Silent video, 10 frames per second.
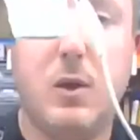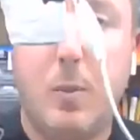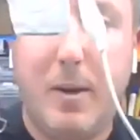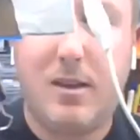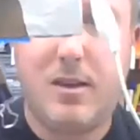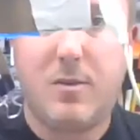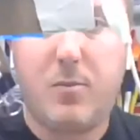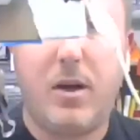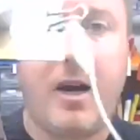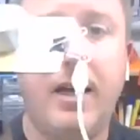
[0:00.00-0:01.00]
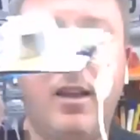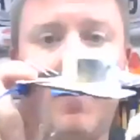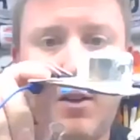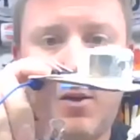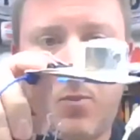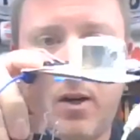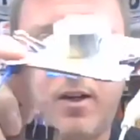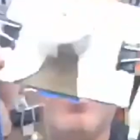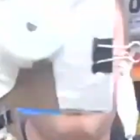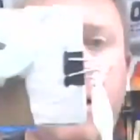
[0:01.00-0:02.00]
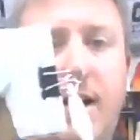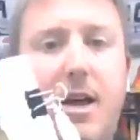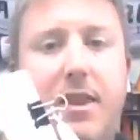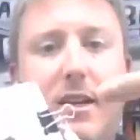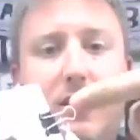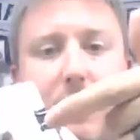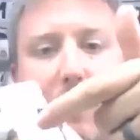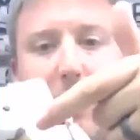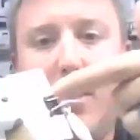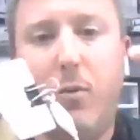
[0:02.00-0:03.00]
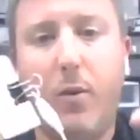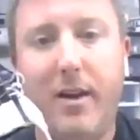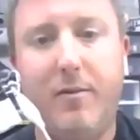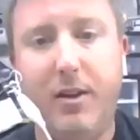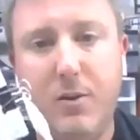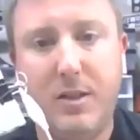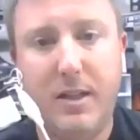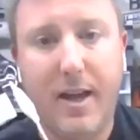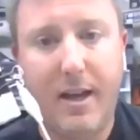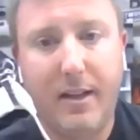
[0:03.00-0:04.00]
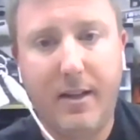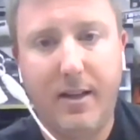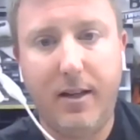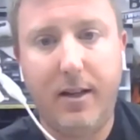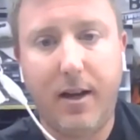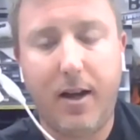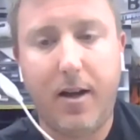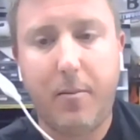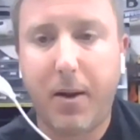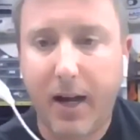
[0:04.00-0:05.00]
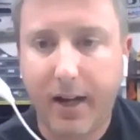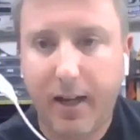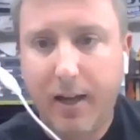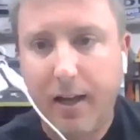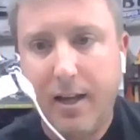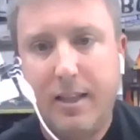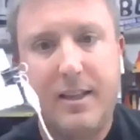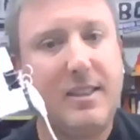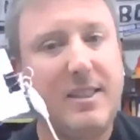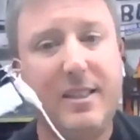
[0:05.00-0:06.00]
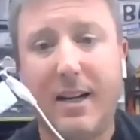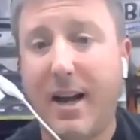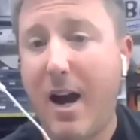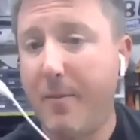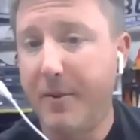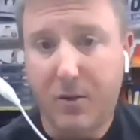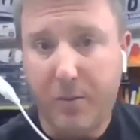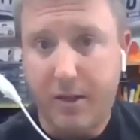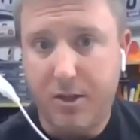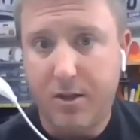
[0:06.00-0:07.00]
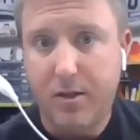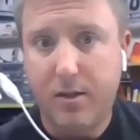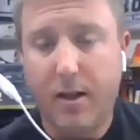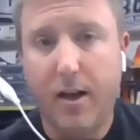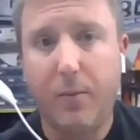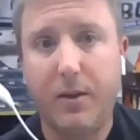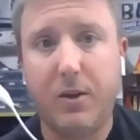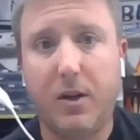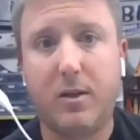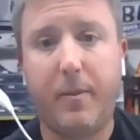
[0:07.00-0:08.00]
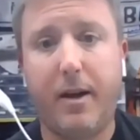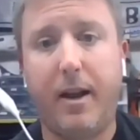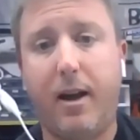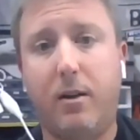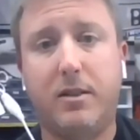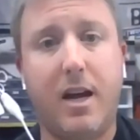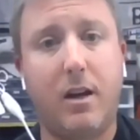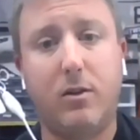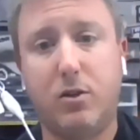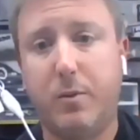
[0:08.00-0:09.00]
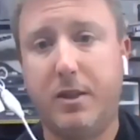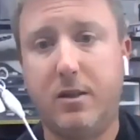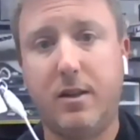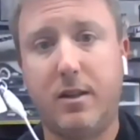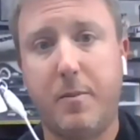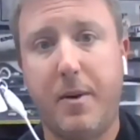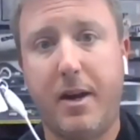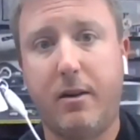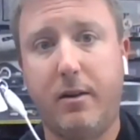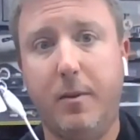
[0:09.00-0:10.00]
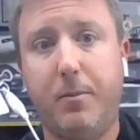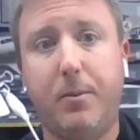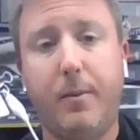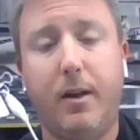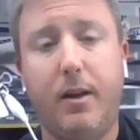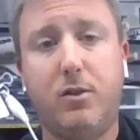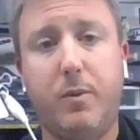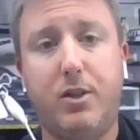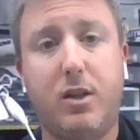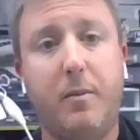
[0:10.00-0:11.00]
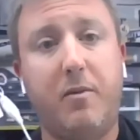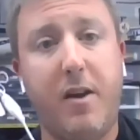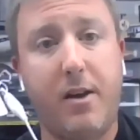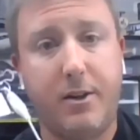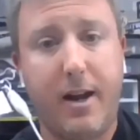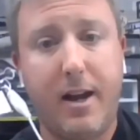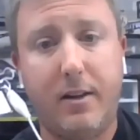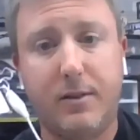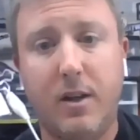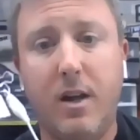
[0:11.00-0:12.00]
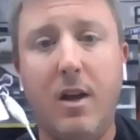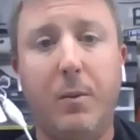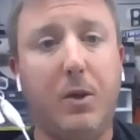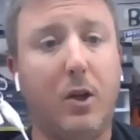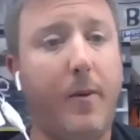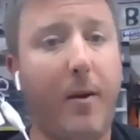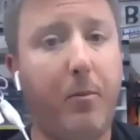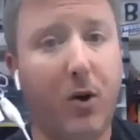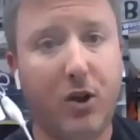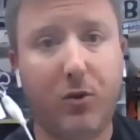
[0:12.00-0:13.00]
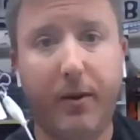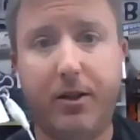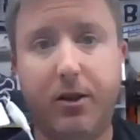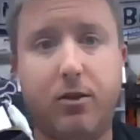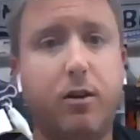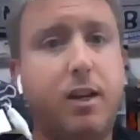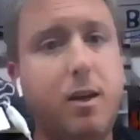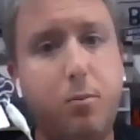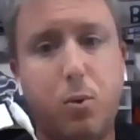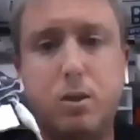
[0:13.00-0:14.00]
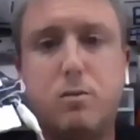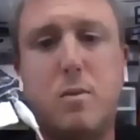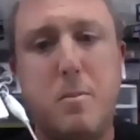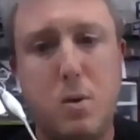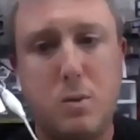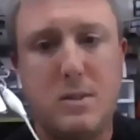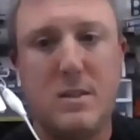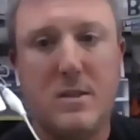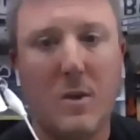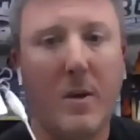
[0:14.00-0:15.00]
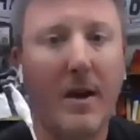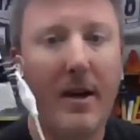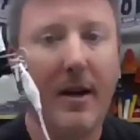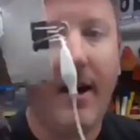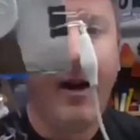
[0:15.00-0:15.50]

don't make this brick. I love this brick. I think it's a fun way of using the LED uh, body. This isn't a common switch. Uh, we talked about how toggle switches like the binder clip switch are going to be found in your house. We talked about push switches or keyboards, remotes, and so on